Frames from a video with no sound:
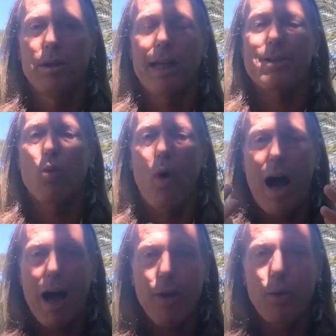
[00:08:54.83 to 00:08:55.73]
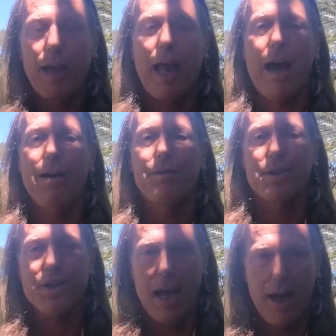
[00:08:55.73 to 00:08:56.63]
That's why we have
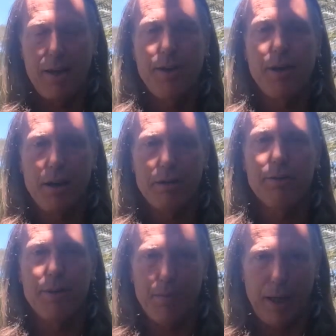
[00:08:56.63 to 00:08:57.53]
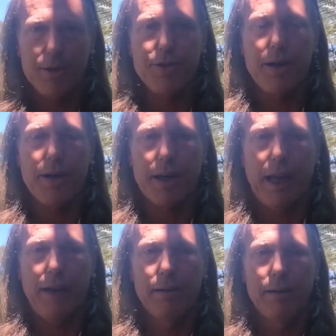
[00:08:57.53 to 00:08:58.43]
this end of the patriarchy.